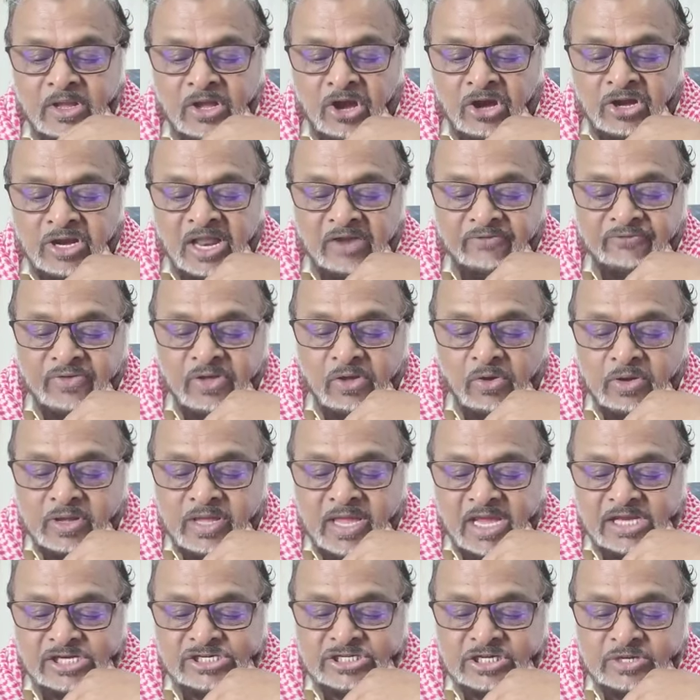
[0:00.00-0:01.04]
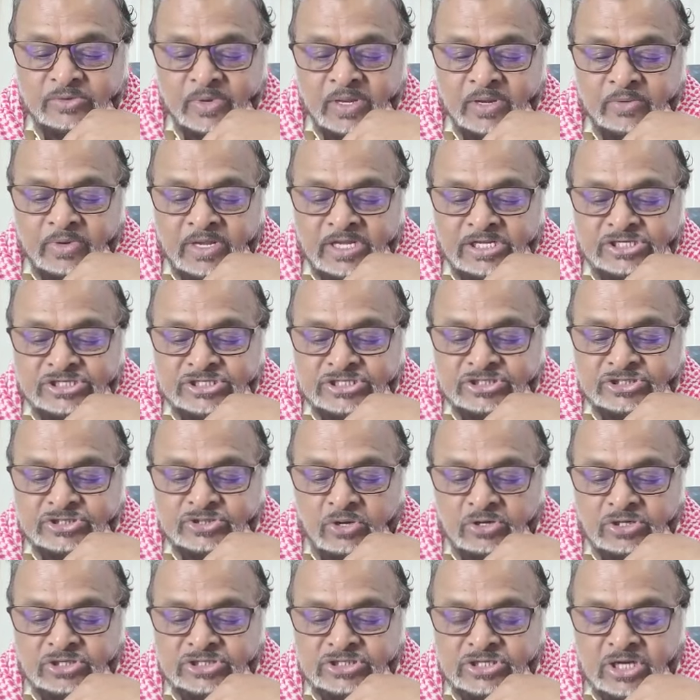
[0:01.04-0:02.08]
On every occasion, we reached
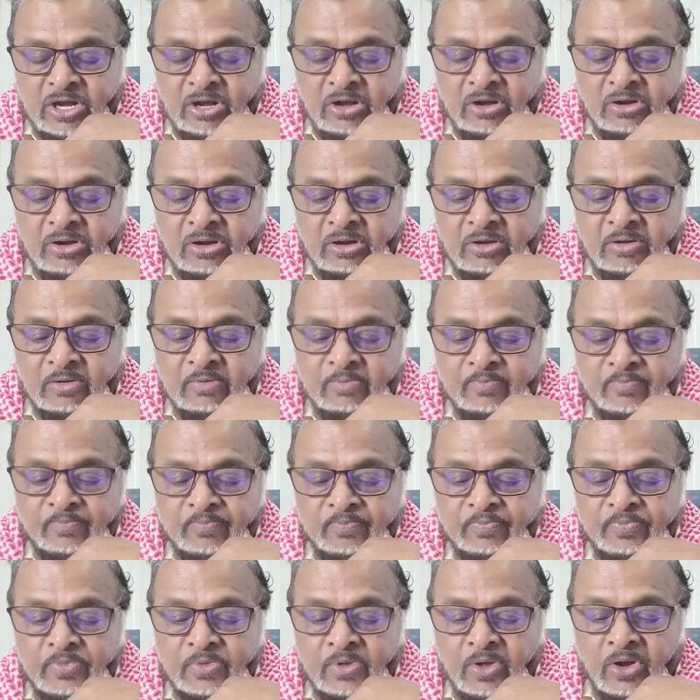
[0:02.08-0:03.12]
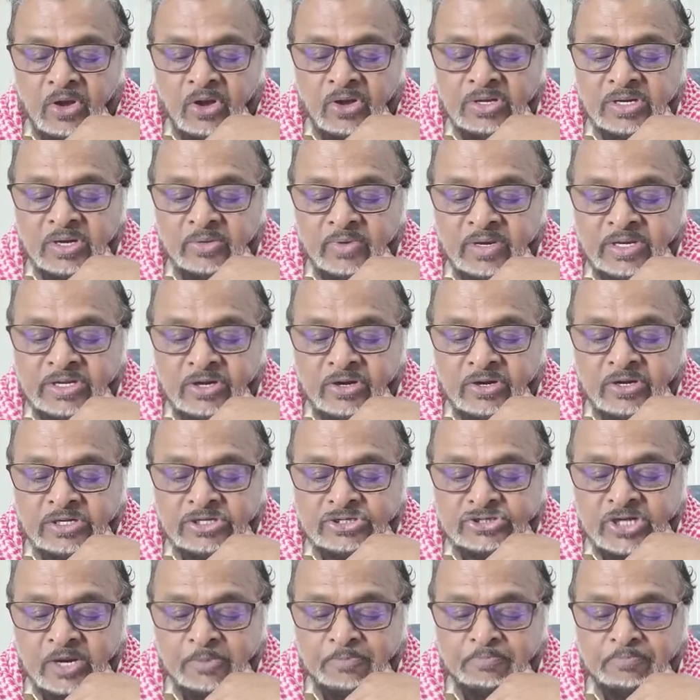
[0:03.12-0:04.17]
Georgetown on the return
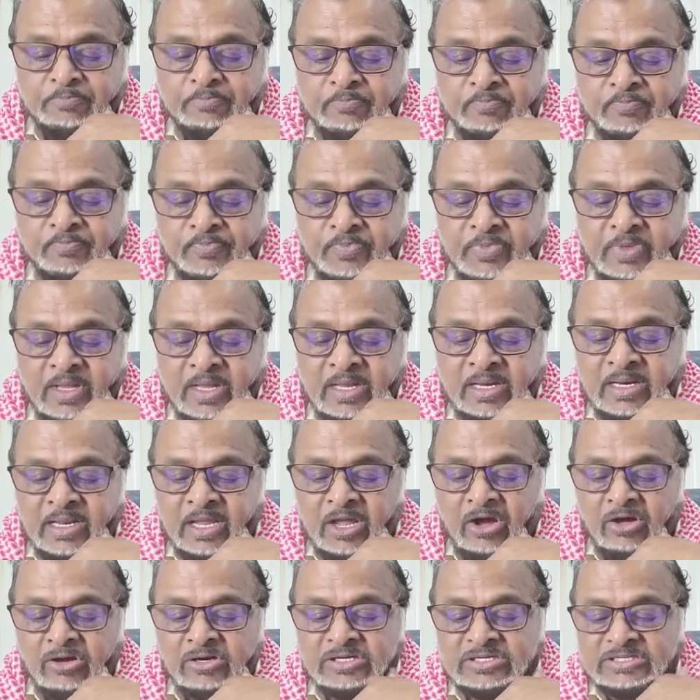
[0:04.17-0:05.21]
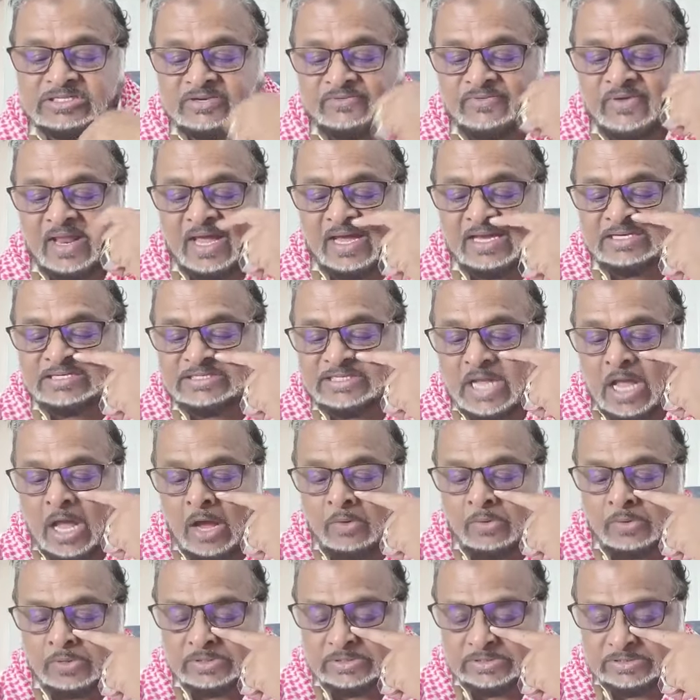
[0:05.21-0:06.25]
trip in the uncivilized
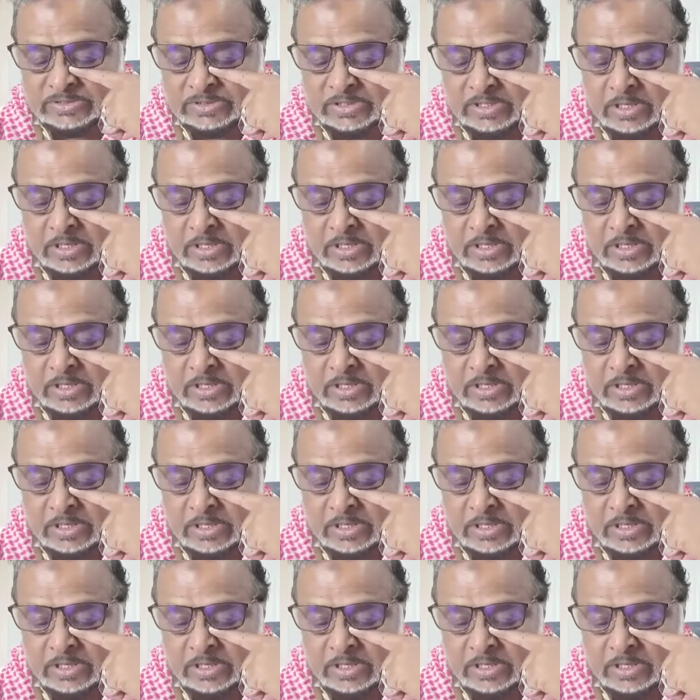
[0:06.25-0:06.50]
hours,